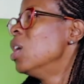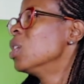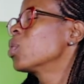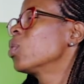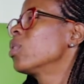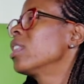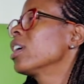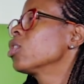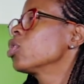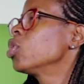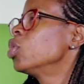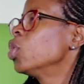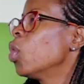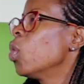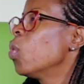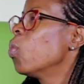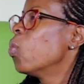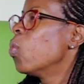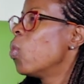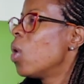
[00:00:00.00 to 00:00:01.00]
So there's
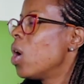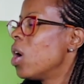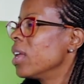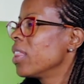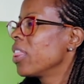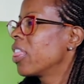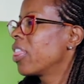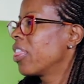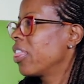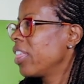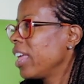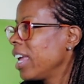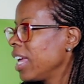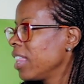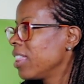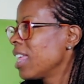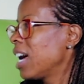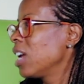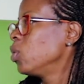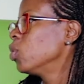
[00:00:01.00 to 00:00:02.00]
no one
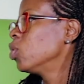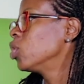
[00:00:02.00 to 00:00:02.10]
thing that you